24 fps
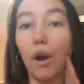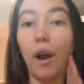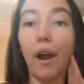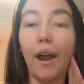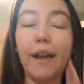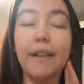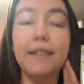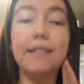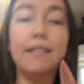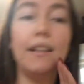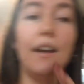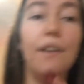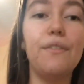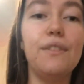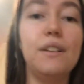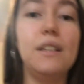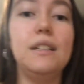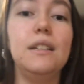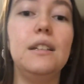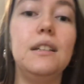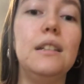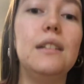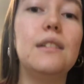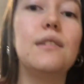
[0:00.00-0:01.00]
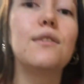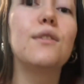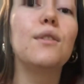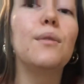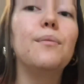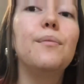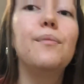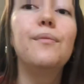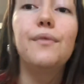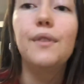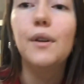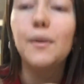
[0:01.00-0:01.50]
Right, I definitely need to stop
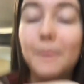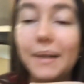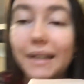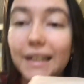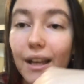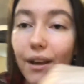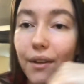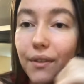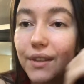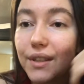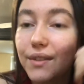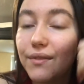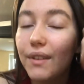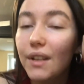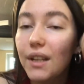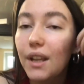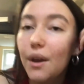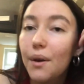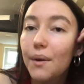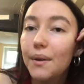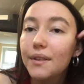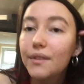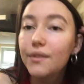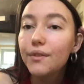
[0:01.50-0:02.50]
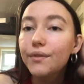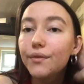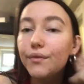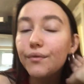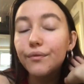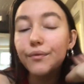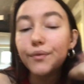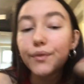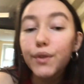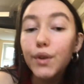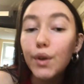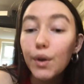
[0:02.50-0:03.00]
filming now. This video is
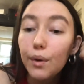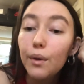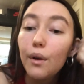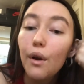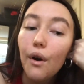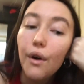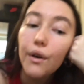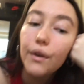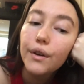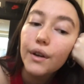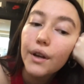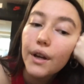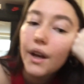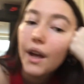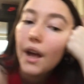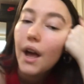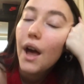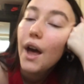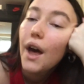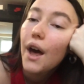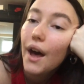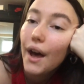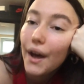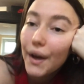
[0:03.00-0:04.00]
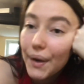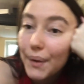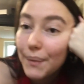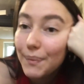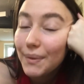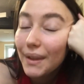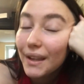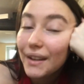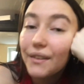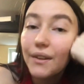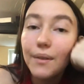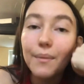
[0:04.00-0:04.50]
too long. Thank
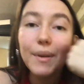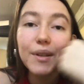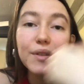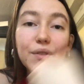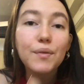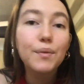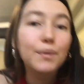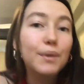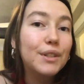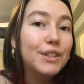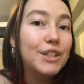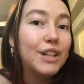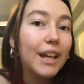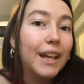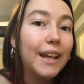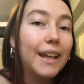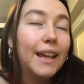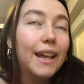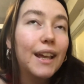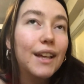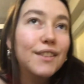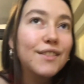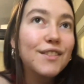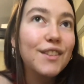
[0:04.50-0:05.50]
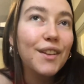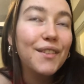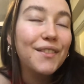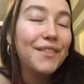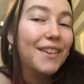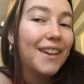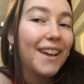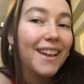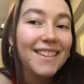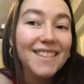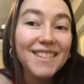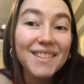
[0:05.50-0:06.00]
you very much for watching. Don't
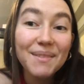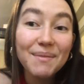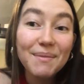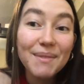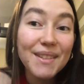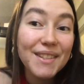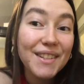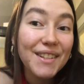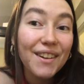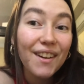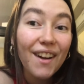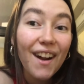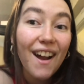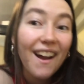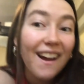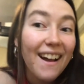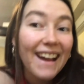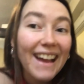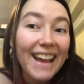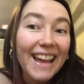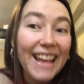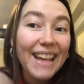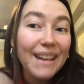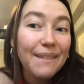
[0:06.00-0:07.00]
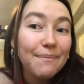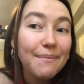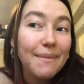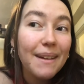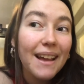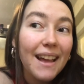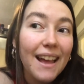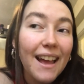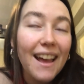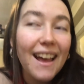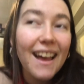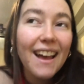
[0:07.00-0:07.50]
forget to subscribe.
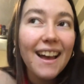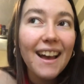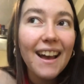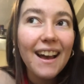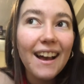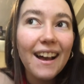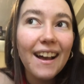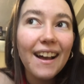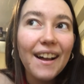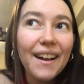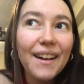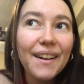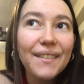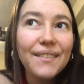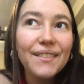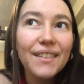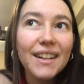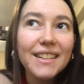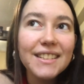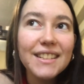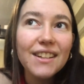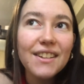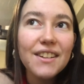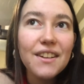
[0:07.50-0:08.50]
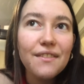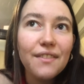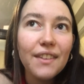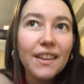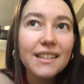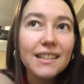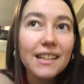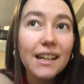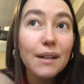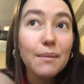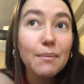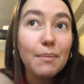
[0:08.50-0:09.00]
I don't know if
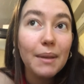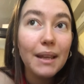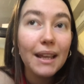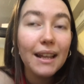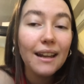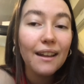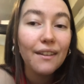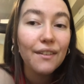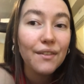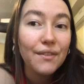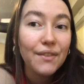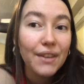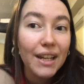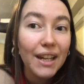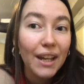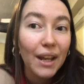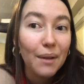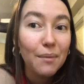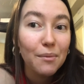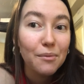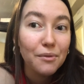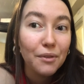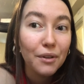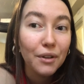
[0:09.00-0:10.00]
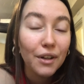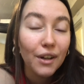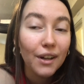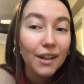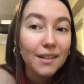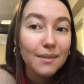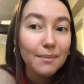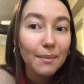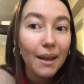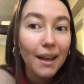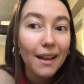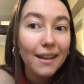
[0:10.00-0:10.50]
there's gonna be another video before
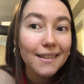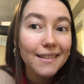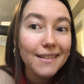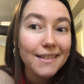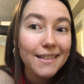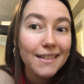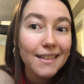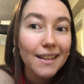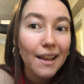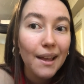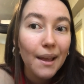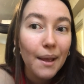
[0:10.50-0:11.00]
Christmas.